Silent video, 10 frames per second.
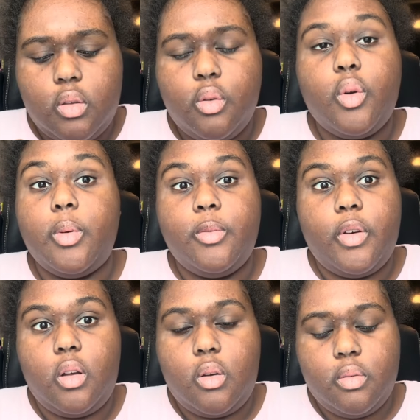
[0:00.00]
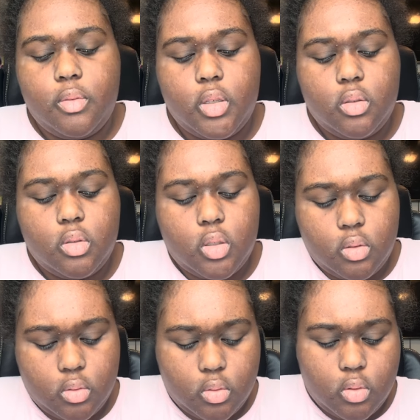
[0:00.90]
the ribbon fell off of it. So
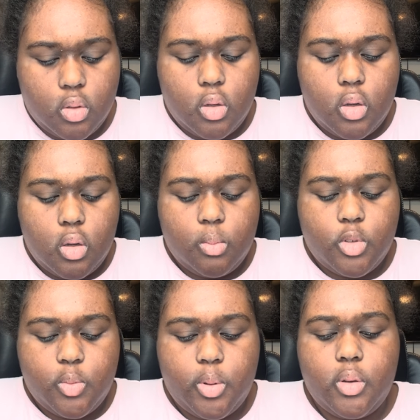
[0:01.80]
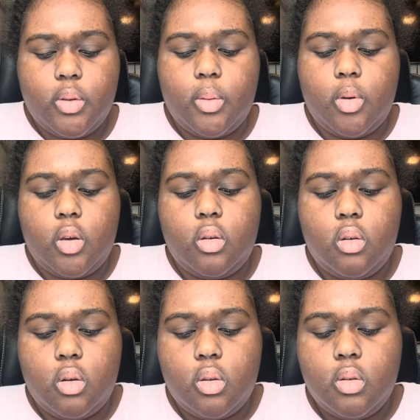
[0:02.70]
I'm just putting that back
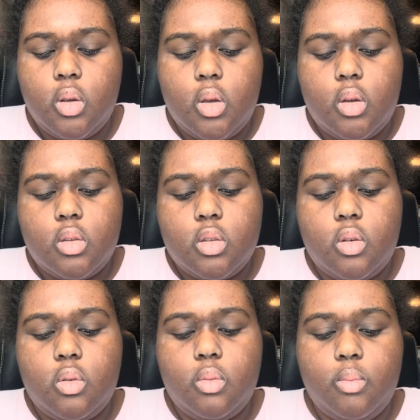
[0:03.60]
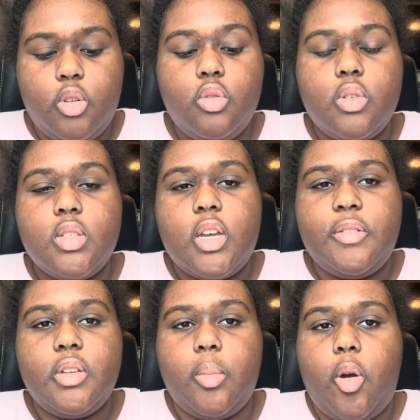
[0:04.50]
on. So blue is
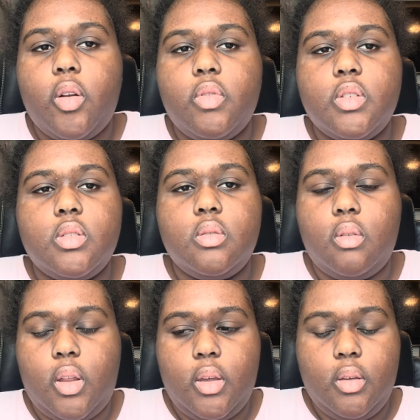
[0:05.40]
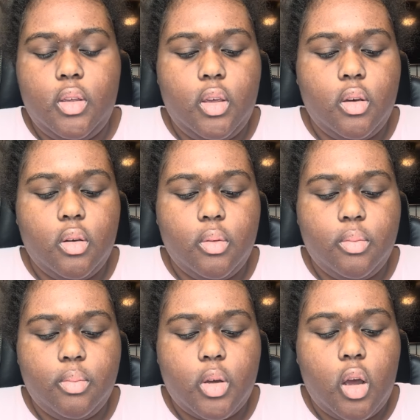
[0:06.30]
definitely a part of his like gear
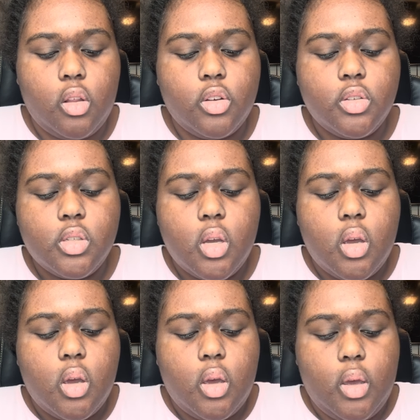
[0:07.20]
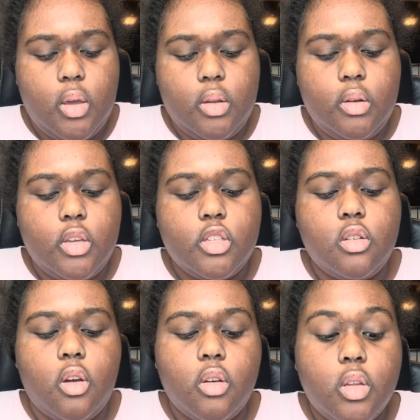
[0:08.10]
colors, and his
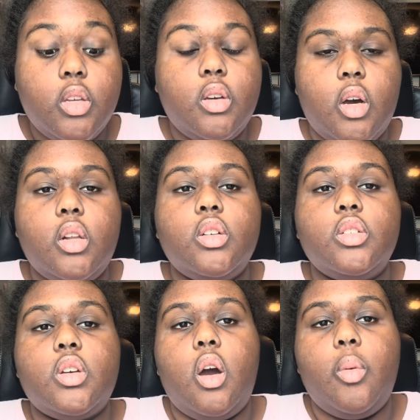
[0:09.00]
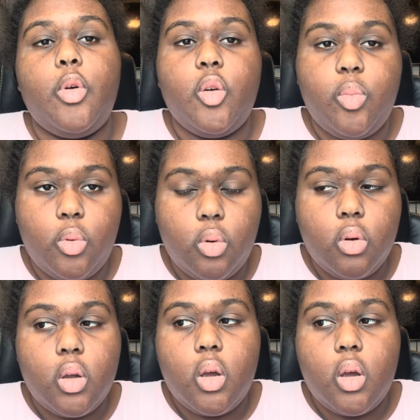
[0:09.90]
girly colors are purple,